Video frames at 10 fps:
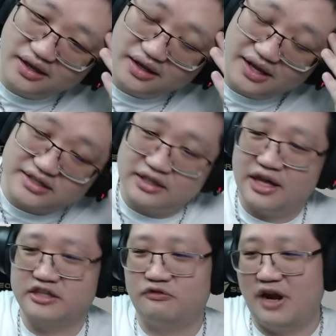It's a lot
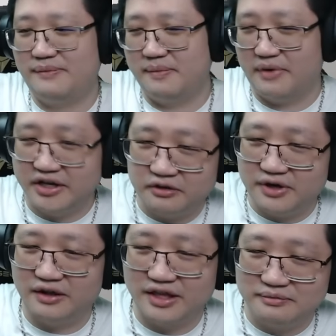to wrap my mind
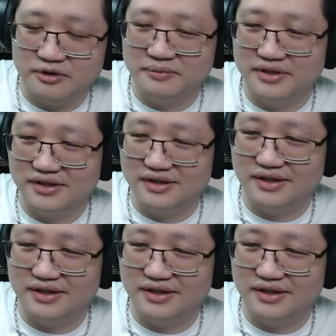around at the moment